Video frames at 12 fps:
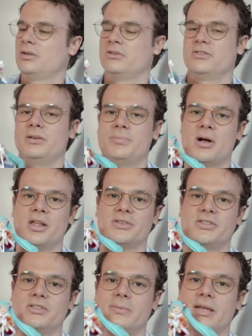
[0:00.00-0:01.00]
She
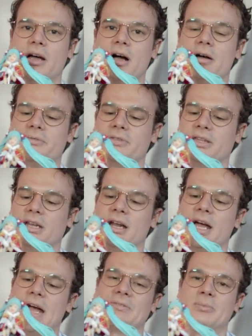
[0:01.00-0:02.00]
polishes me off, and then
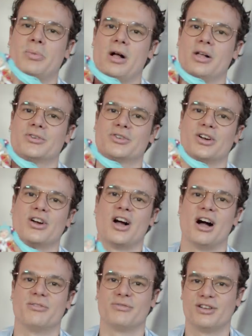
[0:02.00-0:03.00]
I have to polish her
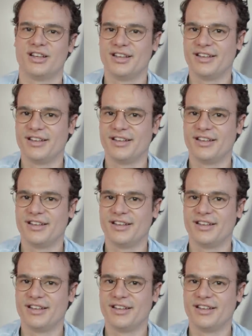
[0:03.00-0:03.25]
off.